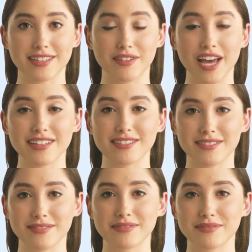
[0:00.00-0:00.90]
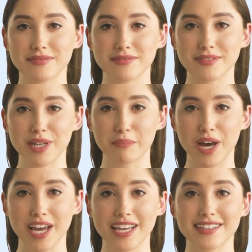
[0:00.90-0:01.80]
device?
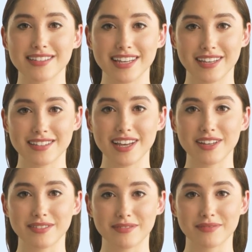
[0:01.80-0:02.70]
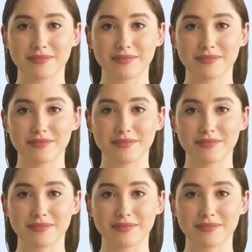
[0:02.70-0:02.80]
Goodbye and see you soon.